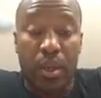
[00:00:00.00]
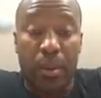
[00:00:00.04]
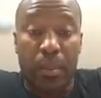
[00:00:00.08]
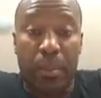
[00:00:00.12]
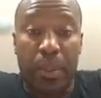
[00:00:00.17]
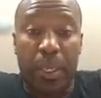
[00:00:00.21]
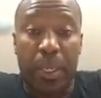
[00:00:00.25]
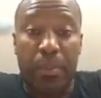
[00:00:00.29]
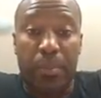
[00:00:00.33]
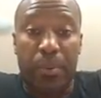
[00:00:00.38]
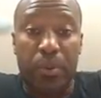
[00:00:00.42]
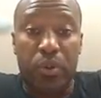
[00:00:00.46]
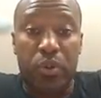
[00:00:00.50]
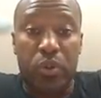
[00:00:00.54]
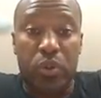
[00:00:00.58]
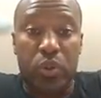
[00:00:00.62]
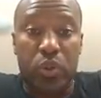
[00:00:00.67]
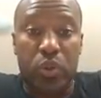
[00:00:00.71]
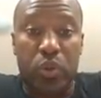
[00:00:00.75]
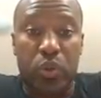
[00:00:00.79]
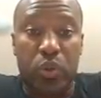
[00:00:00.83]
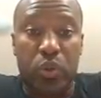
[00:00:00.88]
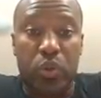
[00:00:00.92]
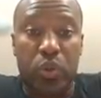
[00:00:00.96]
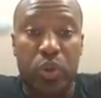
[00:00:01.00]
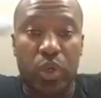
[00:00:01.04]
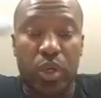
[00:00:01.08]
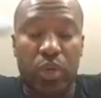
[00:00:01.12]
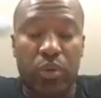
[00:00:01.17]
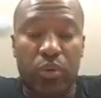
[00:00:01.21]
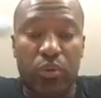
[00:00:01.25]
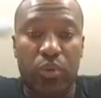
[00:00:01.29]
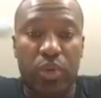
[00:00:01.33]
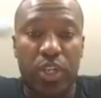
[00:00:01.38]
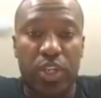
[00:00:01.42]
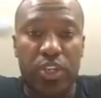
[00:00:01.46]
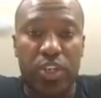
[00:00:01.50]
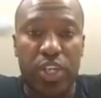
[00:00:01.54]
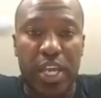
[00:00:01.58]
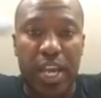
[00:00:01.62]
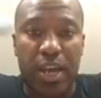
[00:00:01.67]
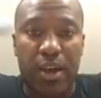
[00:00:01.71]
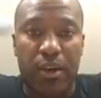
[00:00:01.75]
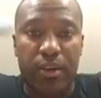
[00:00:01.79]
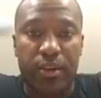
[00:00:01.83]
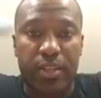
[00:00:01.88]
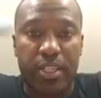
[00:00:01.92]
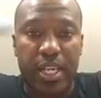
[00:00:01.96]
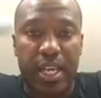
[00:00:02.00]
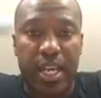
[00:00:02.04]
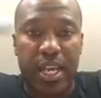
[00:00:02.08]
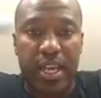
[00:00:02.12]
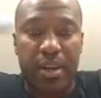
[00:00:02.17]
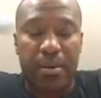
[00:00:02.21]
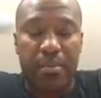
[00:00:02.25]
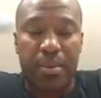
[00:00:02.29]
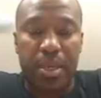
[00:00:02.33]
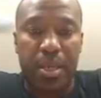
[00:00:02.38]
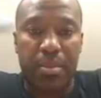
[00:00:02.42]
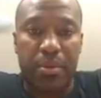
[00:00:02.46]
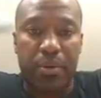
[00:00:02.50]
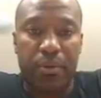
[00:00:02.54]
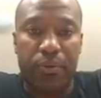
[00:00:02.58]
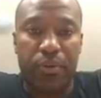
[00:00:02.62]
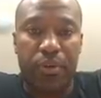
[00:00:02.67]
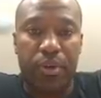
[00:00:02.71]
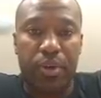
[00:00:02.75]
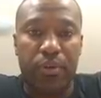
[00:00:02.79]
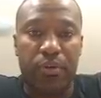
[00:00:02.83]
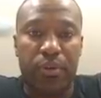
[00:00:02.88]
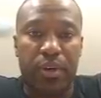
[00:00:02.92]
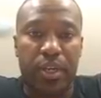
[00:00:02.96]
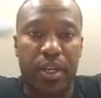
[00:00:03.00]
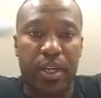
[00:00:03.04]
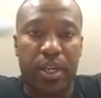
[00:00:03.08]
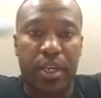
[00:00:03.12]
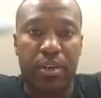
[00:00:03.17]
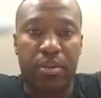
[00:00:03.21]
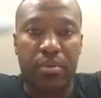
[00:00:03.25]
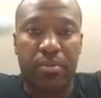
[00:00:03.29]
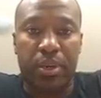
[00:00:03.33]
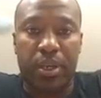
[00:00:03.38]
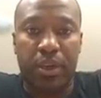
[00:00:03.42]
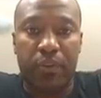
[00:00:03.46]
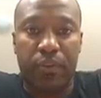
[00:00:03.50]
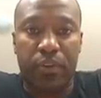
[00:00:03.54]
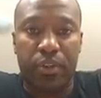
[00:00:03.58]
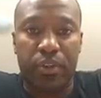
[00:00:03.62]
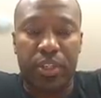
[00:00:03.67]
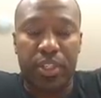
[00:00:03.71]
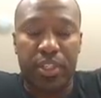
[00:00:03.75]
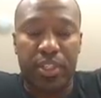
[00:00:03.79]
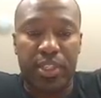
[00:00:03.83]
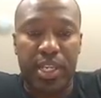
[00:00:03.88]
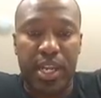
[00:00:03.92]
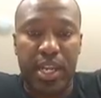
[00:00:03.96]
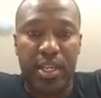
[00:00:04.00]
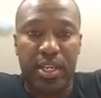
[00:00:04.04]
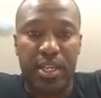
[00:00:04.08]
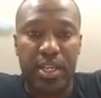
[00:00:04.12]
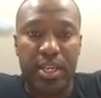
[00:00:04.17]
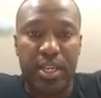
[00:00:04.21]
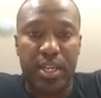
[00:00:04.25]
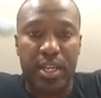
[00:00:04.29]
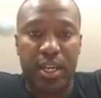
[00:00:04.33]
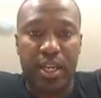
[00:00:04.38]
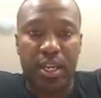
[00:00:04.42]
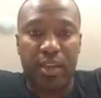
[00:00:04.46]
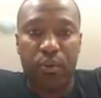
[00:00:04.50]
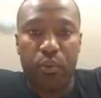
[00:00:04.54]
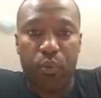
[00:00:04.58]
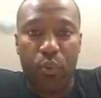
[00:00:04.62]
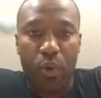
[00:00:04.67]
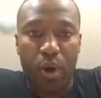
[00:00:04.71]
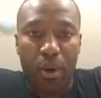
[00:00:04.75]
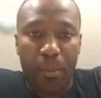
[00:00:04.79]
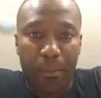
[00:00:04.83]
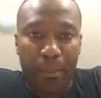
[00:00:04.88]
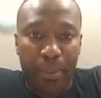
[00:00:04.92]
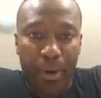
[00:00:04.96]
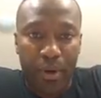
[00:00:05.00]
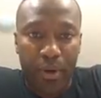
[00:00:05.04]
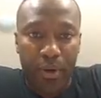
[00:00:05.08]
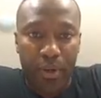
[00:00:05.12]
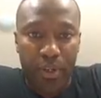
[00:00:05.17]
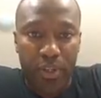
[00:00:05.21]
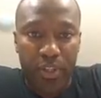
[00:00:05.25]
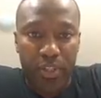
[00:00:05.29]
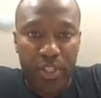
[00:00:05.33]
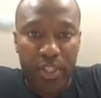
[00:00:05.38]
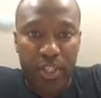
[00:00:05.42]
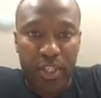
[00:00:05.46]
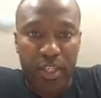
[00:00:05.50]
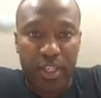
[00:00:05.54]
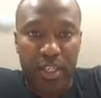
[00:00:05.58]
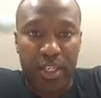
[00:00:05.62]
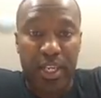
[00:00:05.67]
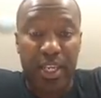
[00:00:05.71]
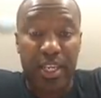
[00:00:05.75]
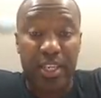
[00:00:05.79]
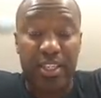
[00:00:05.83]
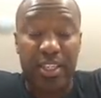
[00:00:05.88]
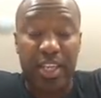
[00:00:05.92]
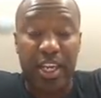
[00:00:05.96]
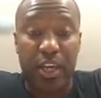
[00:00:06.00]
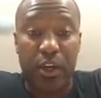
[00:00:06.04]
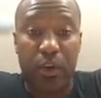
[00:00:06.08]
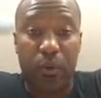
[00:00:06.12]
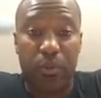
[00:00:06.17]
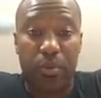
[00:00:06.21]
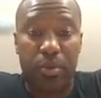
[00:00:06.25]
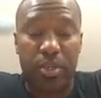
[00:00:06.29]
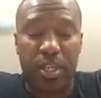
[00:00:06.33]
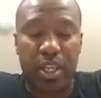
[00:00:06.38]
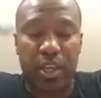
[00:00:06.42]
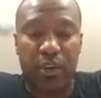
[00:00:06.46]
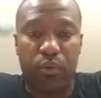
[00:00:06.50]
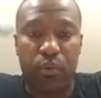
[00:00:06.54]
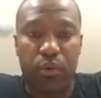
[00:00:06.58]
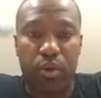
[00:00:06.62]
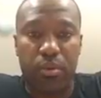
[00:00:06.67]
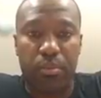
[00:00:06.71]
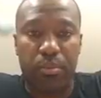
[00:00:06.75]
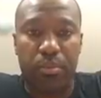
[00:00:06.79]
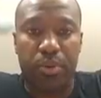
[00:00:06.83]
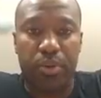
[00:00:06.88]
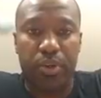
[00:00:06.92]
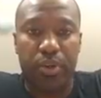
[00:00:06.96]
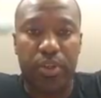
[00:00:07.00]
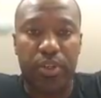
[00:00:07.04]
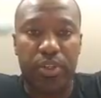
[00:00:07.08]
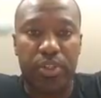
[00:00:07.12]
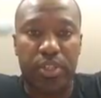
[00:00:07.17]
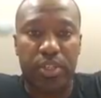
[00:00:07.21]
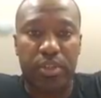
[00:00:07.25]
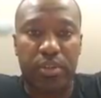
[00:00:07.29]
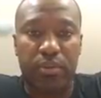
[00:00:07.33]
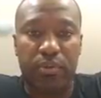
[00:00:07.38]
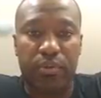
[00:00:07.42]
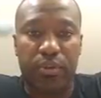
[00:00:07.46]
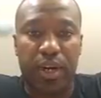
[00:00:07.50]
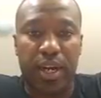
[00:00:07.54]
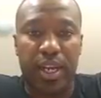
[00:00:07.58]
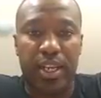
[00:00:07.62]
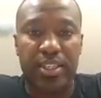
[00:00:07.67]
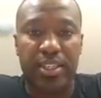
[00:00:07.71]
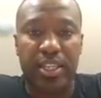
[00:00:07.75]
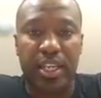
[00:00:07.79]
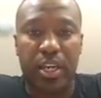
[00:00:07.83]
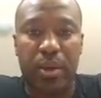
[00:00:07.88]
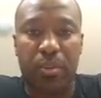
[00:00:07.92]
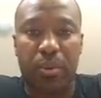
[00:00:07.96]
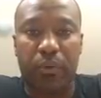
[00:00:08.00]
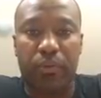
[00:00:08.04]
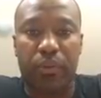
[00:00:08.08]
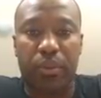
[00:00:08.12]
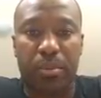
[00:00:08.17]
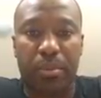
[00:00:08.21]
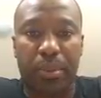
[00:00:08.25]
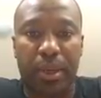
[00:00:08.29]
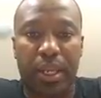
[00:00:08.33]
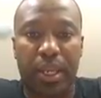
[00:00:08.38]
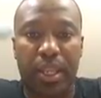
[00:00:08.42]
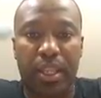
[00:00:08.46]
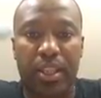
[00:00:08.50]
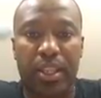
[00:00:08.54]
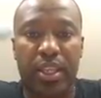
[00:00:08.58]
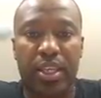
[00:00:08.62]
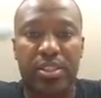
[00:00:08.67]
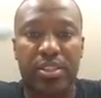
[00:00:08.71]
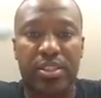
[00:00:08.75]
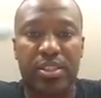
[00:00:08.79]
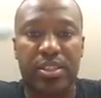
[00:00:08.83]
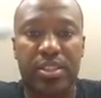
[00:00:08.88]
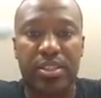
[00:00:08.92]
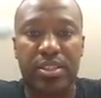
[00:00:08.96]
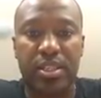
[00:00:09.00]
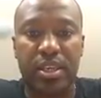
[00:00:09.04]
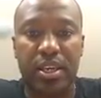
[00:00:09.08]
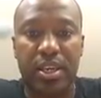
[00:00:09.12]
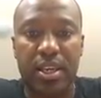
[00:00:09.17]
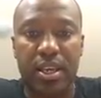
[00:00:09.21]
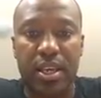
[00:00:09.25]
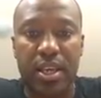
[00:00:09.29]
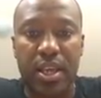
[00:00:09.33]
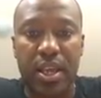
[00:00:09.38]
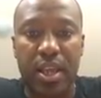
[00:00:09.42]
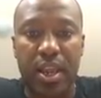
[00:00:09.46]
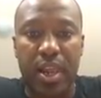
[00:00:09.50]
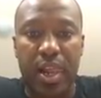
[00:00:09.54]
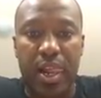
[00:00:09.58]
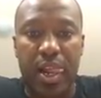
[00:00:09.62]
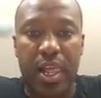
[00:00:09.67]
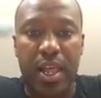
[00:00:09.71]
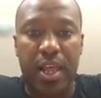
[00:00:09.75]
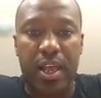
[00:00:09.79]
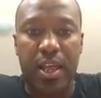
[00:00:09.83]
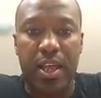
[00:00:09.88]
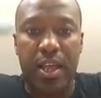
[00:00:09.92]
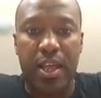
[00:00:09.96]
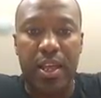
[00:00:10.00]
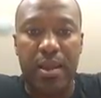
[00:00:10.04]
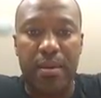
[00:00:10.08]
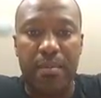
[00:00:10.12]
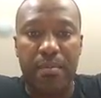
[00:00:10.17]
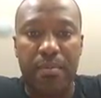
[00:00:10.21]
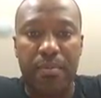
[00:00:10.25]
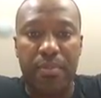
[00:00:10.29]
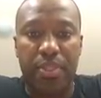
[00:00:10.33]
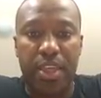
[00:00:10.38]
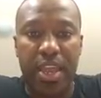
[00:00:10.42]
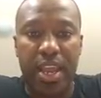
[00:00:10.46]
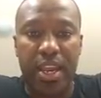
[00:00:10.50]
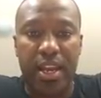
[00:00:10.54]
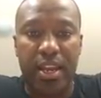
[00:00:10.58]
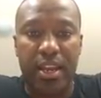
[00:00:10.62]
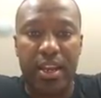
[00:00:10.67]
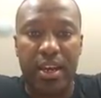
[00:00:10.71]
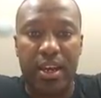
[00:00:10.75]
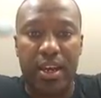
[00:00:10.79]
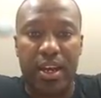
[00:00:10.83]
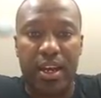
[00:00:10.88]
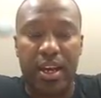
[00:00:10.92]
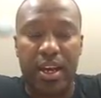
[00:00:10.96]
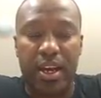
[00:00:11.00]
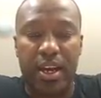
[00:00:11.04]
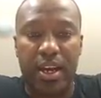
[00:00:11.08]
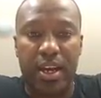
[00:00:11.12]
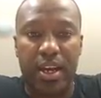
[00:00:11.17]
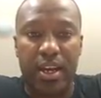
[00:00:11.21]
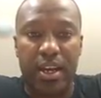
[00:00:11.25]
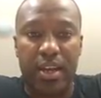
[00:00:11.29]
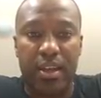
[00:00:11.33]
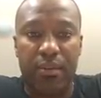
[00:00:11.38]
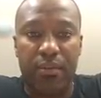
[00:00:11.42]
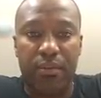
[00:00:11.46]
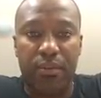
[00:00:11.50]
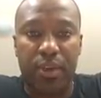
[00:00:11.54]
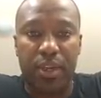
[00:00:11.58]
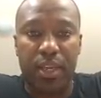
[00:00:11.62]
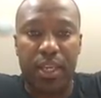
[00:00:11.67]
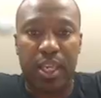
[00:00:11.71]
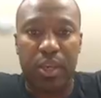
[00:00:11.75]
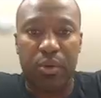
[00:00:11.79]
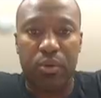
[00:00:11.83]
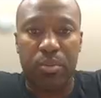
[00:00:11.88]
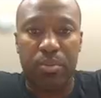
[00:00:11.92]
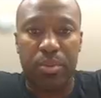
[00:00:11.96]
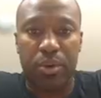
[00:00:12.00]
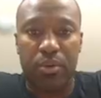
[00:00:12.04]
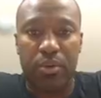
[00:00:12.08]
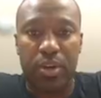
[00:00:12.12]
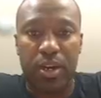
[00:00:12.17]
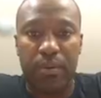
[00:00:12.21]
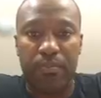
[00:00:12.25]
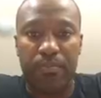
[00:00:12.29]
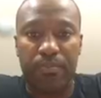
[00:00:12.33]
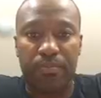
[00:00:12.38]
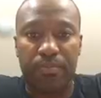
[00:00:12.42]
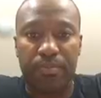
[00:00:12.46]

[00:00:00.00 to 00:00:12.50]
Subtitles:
people to reach out and maybe further a little bit of understanding. And if one person is helped, if one person finds help off the back of this, then I think it would be great.